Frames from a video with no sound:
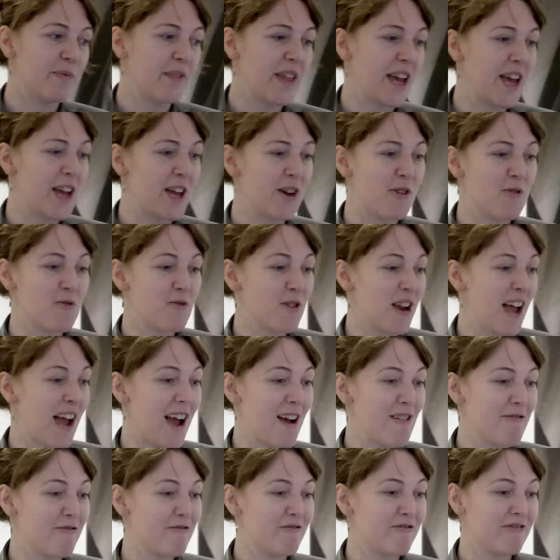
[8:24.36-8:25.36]
they all
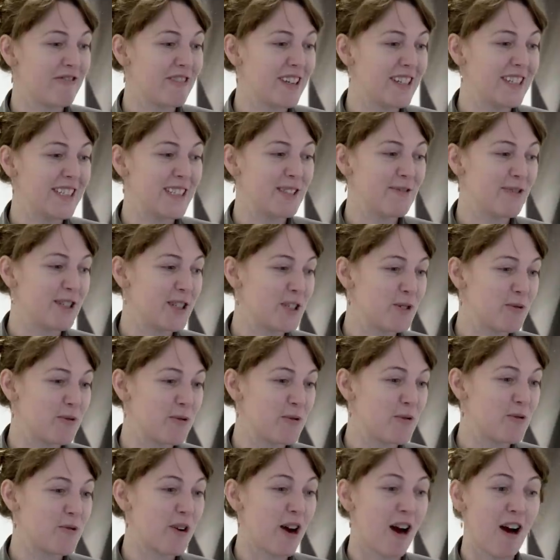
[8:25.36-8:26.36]
have
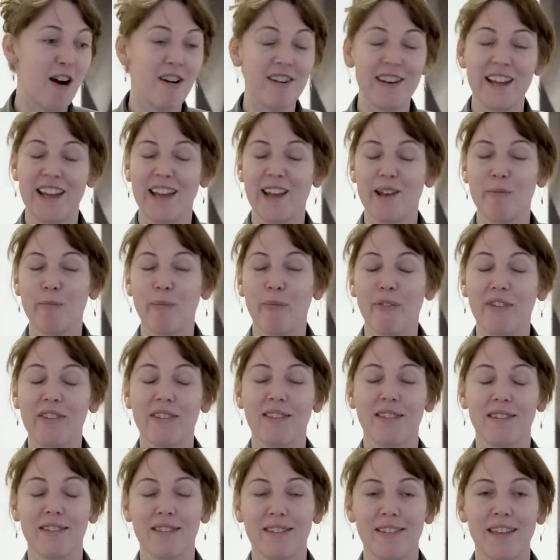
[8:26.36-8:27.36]
individual car names
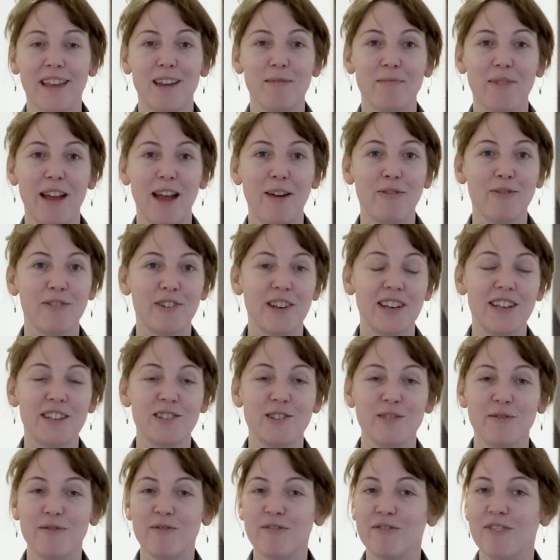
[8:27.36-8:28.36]
named after
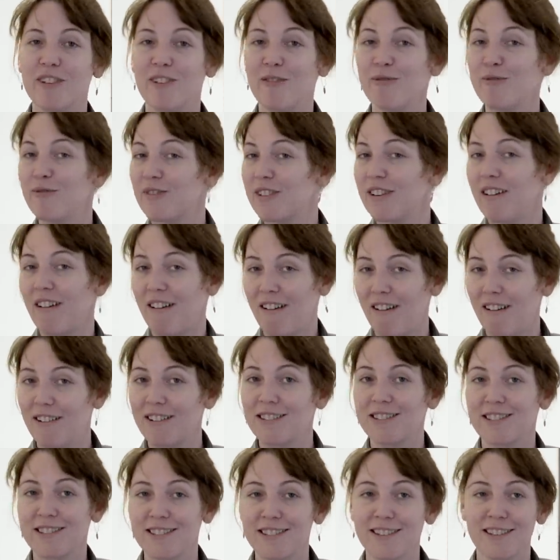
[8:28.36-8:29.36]
each of the
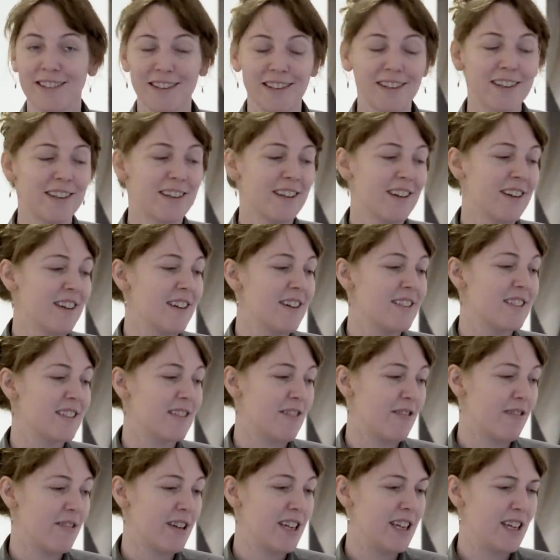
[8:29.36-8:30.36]
cars.
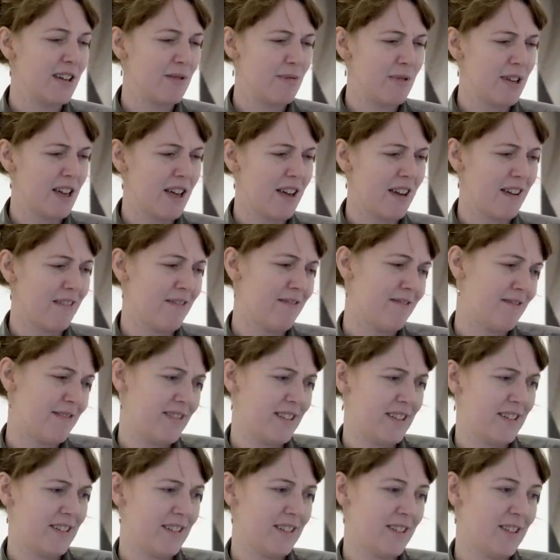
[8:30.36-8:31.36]
So here we
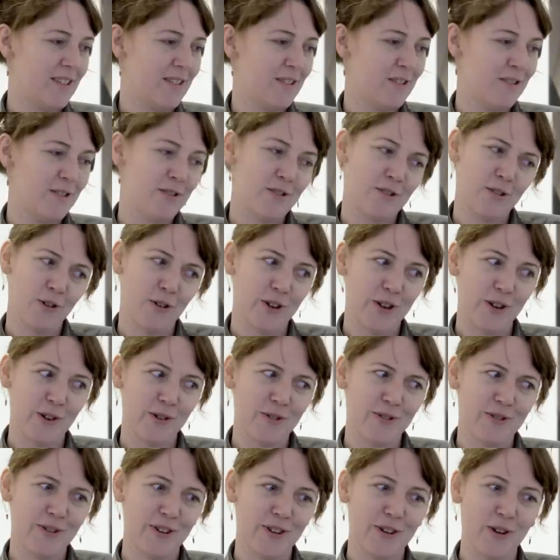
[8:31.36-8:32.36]
have the
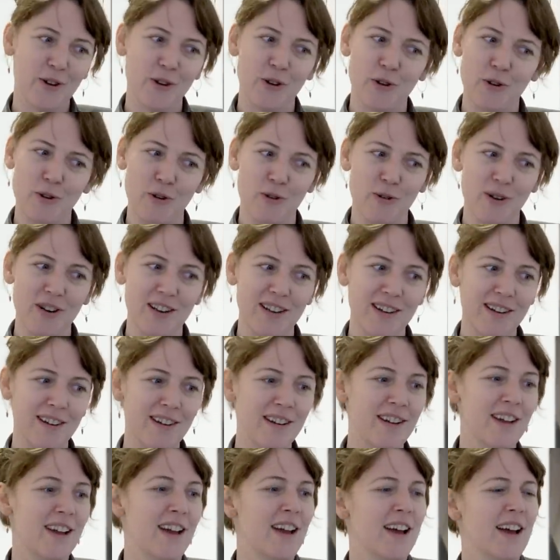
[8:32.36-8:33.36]
Toyota
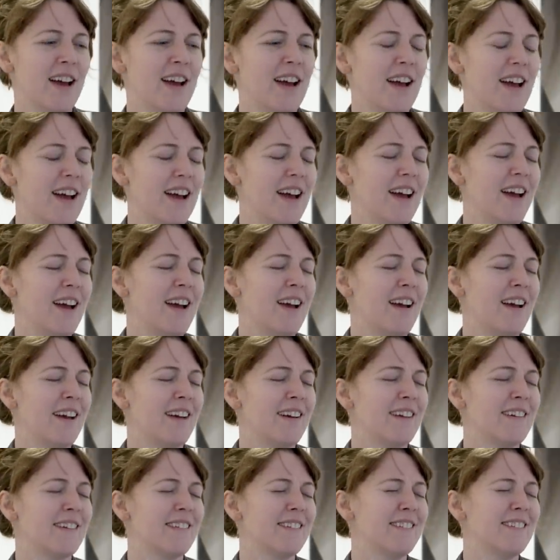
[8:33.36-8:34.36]
Corolla
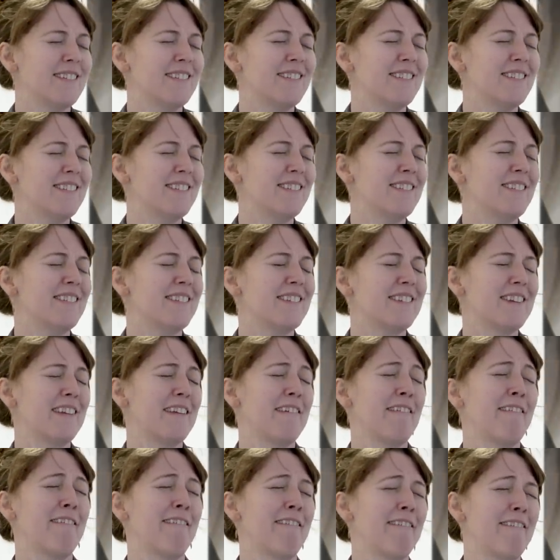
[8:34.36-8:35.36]
and,
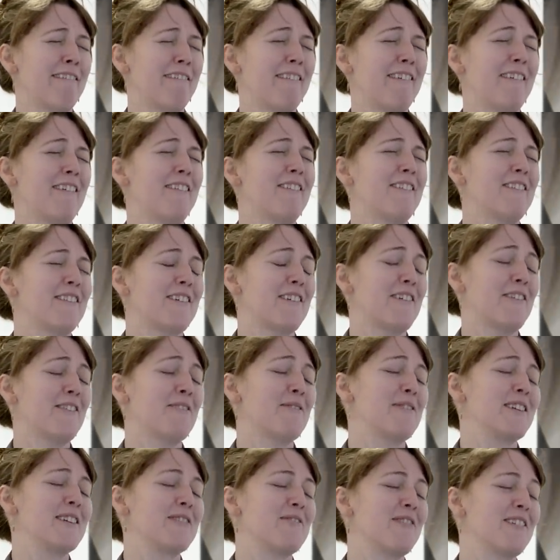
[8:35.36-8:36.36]
oh,
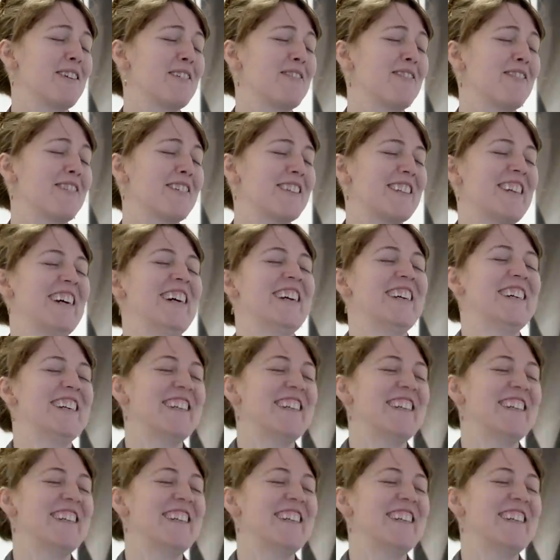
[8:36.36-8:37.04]
which one it was?